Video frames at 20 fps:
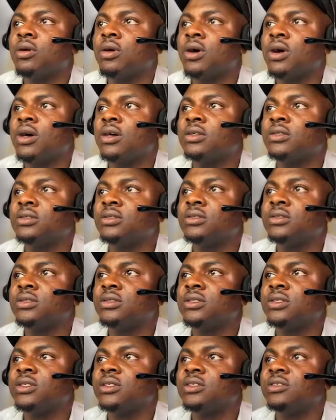And
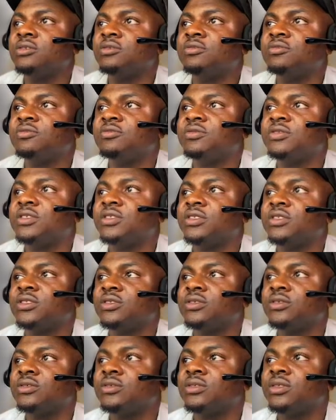every
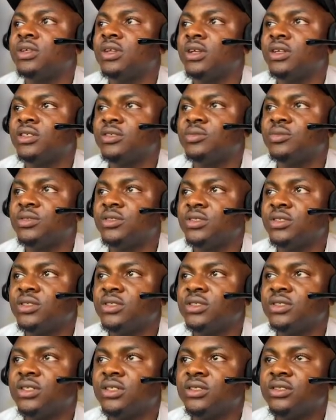single thing has been
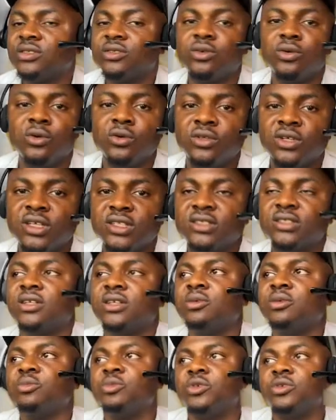deleted. The whole 99
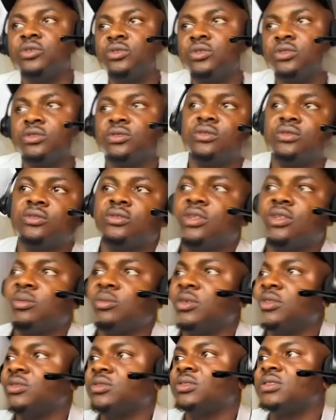bots. So I'm
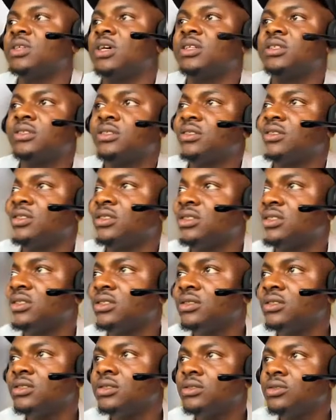going to start
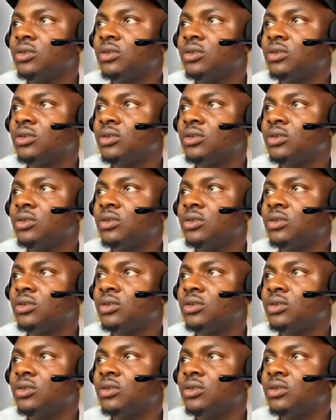creating